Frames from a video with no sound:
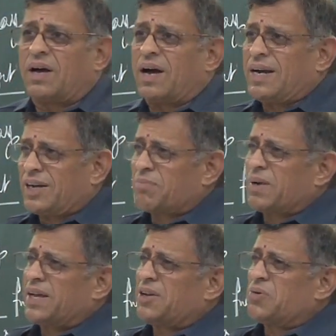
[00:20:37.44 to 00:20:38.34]

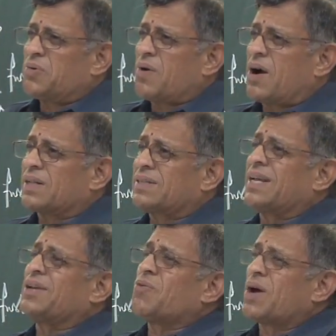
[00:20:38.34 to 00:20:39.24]
undermine you or
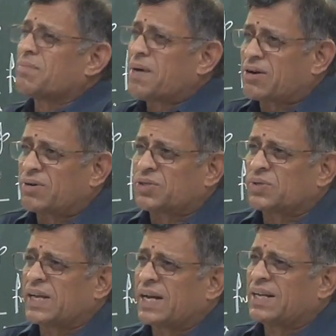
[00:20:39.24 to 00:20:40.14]
say you are a backward
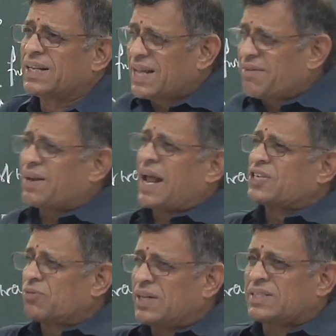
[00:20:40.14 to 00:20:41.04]
society. They were
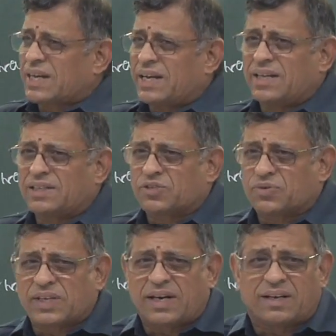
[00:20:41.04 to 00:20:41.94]
actually studying the
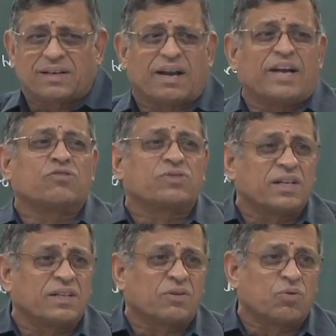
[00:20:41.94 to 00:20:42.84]
society, trying to
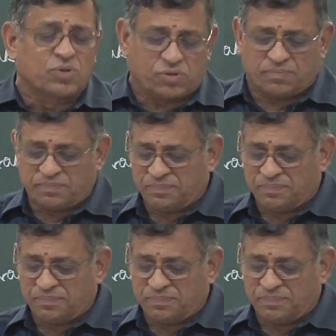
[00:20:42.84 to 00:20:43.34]
sell their goods.